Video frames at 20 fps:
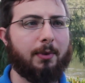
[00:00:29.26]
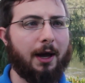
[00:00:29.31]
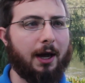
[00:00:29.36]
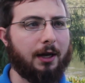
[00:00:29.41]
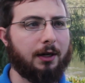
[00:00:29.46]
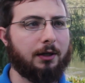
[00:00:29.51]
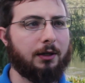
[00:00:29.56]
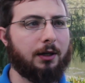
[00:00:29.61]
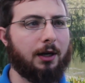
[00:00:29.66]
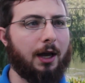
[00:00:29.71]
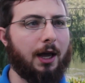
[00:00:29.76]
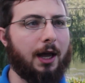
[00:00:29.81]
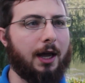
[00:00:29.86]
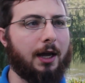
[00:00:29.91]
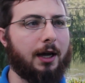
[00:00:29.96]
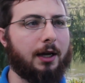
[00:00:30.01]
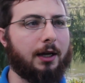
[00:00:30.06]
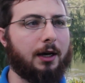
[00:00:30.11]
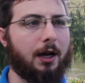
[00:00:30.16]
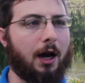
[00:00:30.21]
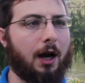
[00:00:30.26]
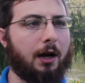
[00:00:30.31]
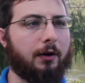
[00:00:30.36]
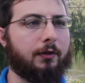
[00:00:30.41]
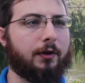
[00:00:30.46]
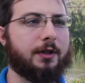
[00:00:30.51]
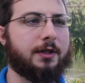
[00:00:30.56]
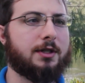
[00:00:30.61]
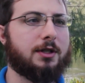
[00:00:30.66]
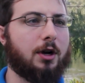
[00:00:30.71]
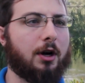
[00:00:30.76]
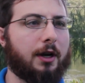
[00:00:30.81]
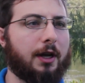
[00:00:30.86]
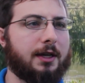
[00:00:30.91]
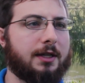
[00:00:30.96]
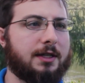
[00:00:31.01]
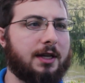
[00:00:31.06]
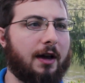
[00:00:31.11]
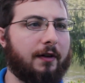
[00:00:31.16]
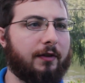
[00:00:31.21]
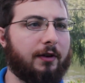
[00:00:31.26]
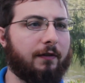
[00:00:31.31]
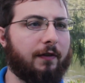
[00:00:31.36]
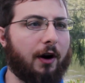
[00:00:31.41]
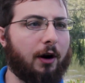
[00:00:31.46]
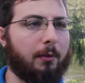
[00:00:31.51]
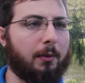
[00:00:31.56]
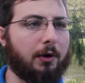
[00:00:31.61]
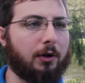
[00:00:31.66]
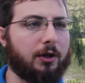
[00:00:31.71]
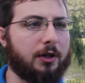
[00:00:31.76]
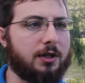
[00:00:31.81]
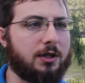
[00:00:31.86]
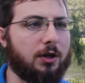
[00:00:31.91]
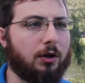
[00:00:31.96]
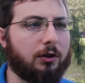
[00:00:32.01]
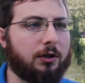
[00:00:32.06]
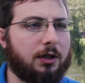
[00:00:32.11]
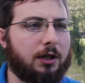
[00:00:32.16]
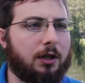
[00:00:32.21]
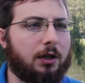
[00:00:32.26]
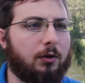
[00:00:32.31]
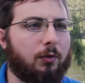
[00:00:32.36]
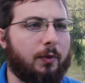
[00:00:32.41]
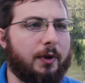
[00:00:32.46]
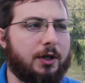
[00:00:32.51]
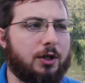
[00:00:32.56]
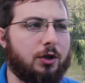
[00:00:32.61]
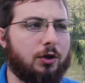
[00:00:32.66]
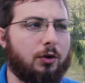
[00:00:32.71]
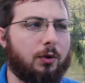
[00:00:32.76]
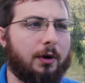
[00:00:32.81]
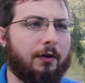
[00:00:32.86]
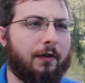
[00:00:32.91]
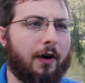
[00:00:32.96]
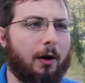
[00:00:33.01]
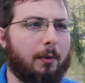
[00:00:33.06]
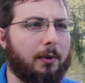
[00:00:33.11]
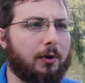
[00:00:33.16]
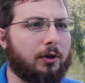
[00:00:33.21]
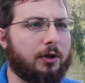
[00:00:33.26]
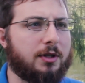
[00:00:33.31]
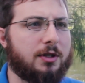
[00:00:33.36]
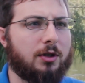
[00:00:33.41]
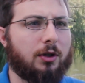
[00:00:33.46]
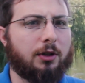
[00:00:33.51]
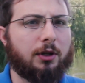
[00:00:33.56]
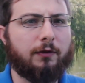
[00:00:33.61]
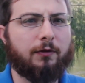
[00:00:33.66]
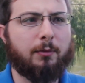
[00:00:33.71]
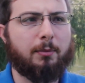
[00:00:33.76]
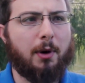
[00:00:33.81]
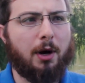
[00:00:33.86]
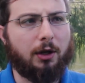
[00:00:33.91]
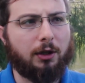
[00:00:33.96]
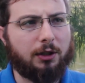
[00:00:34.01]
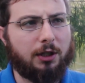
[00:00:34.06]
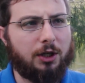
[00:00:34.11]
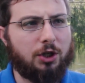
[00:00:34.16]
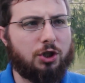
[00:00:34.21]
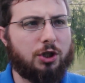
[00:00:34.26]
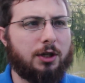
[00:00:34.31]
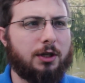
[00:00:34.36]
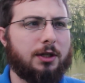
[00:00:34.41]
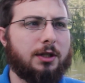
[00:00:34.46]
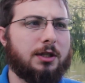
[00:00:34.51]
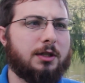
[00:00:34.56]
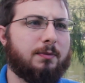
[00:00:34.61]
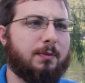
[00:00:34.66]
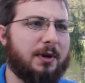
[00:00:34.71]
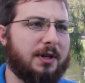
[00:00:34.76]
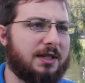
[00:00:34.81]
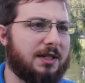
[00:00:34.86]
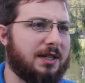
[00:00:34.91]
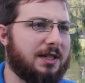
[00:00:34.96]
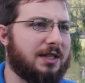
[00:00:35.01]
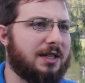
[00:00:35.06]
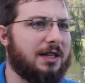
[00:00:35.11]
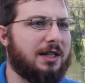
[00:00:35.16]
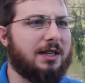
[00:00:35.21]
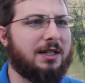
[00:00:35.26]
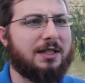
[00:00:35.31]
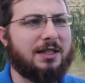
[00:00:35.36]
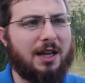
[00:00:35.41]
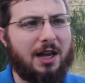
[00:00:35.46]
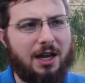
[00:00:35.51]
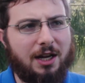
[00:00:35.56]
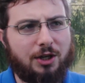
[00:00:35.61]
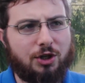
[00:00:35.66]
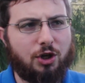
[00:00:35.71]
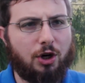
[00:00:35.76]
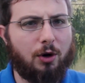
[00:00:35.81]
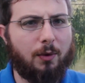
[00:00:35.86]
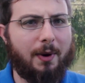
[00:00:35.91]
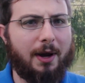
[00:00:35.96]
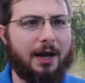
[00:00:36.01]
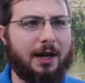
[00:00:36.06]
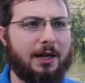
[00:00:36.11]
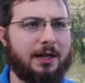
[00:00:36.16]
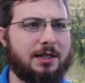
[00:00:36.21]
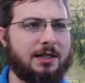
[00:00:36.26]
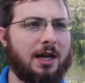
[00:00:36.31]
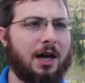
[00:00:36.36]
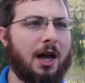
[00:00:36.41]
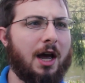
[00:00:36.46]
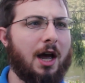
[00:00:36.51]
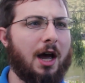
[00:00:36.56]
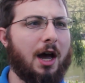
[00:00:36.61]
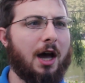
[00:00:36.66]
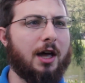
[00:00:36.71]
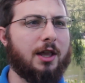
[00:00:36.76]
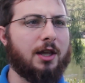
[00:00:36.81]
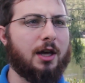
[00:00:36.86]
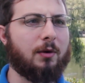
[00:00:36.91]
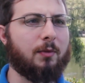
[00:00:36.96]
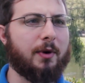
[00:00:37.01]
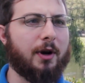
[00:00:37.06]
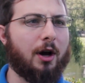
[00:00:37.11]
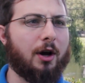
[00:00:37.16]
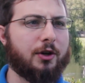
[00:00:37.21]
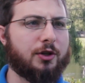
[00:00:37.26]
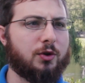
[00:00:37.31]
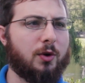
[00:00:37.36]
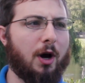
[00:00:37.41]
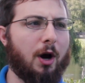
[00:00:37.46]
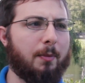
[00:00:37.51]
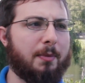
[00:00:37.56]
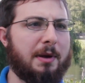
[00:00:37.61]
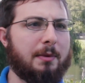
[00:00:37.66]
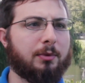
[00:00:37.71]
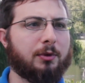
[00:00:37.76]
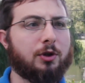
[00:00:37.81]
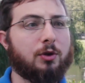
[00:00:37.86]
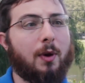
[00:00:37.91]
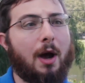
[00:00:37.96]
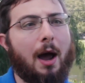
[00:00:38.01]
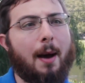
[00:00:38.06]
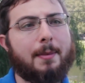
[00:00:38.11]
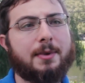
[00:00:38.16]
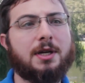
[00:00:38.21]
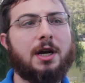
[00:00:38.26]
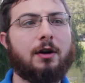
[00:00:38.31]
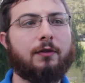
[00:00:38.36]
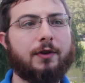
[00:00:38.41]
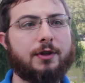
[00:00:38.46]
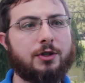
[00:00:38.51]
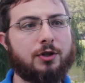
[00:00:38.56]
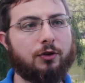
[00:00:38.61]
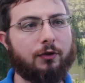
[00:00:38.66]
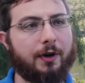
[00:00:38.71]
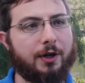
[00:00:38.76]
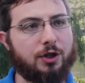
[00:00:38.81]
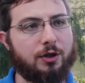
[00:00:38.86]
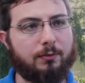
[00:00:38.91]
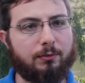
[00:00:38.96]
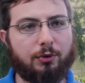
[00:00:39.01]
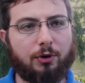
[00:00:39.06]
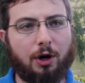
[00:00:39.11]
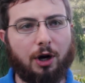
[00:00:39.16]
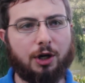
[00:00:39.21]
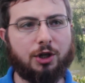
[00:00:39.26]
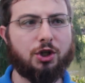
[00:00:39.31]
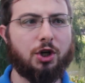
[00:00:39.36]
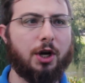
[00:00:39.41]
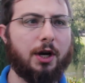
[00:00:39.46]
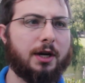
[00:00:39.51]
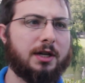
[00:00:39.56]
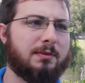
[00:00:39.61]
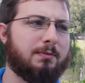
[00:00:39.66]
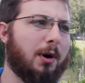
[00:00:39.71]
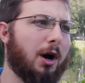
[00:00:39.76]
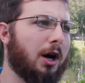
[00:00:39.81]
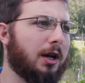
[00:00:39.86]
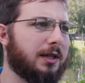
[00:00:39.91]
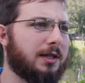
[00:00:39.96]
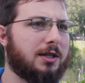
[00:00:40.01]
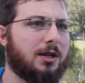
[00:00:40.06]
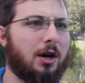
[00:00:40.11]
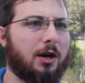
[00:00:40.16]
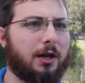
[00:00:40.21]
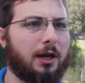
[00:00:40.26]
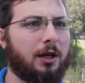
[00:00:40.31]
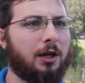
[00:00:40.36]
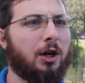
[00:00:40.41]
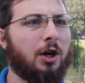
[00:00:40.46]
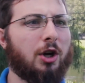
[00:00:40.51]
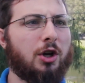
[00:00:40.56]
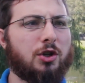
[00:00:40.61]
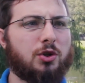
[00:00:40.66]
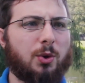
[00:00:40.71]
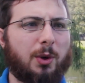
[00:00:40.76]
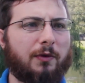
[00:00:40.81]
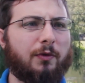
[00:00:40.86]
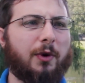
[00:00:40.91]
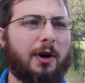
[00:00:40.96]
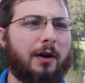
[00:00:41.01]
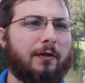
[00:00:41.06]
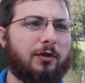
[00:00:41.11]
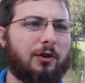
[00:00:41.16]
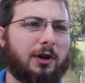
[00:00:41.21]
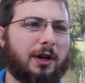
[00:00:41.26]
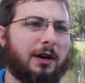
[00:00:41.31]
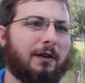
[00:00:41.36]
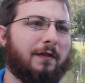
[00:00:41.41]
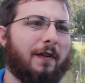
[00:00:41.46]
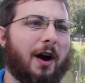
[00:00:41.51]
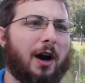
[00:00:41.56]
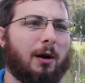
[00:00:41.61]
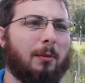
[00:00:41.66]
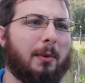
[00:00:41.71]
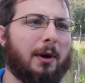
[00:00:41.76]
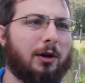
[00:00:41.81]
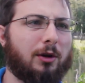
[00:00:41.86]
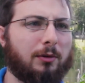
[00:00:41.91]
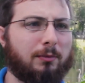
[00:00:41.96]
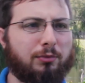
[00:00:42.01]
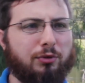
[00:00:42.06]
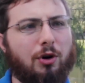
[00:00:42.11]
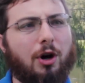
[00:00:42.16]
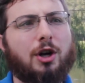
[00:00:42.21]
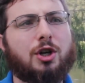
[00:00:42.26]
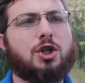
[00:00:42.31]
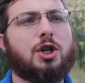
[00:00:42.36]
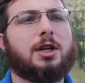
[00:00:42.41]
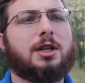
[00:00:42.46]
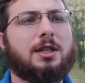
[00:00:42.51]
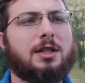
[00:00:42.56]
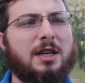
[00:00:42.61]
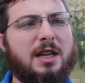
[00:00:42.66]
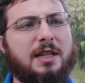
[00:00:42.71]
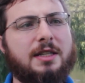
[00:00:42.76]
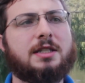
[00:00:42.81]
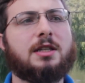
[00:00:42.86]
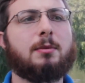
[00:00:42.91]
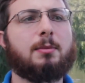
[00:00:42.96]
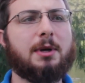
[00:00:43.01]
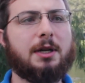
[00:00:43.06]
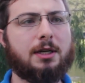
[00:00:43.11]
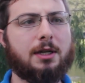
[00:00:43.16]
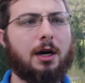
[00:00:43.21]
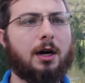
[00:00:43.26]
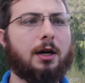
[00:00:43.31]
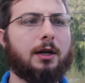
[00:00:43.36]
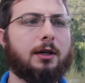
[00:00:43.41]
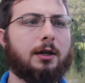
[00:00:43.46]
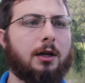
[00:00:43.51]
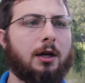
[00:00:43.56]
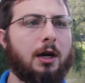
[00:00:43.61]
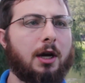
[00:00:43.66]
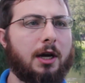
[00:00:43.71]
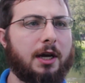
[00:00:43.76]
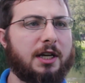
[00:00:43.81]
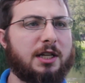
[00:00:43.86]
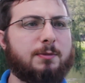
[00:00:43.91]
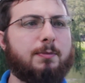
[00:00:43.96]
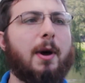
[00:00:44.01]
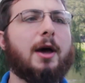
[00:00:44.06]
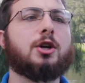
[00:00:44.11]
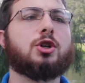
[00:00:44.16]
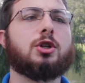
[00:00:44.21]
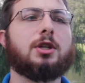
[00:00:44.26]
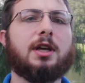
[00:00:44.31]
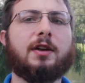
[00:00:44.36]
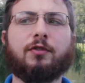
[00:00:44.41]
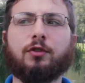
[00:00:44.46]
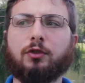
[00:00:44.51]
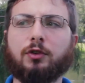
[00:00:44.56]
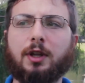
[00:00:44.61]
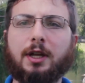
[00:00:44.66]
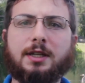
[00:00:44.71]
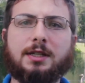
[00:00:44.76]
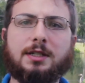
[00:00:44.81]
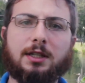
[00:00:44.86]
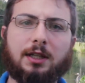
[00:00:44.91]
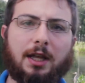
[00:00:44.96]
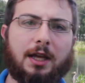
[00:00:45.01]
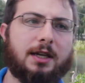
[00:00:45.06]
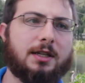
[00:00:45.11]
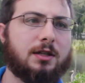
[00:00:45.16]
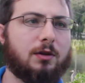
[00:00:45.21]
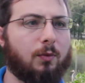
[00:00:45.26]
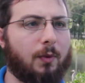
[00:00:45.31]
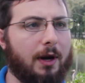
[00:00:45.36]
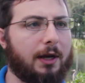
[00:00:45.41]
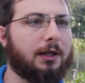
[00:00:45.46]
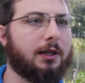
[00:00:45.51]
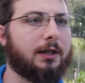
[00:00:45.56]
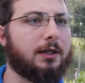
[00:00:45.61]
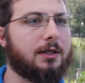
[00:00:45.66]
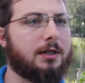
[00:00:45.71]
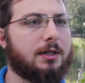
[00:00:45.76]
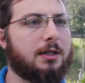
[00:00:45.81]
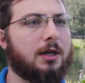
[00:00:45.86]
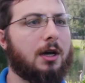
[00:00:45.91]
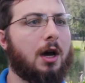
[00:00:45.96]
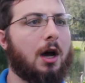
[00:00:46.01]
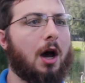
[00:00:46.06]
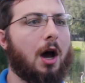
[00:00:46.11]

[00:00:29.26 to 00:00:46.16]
Patton, and I run Stalking Savvy Environmental Consulting. We do environmental consulting for politicians, businesses, HOAs, and then we also help people do habitat restoration projects, pond stocking, sort of whatever environmental project needs to be done, especially if it relates to lakes and wetlands.